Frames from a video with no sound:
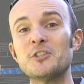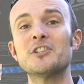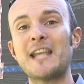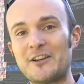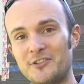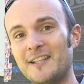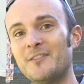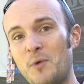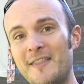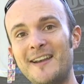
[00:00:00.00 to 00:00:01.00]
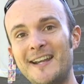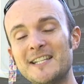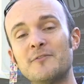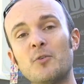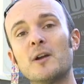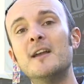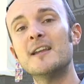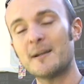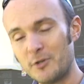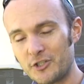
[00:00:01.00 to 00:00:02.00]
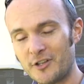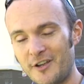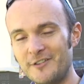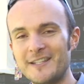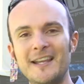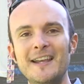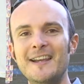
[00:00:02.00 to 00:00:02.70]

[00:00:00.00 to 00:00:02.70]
which is actually the way that it is for commercial codes.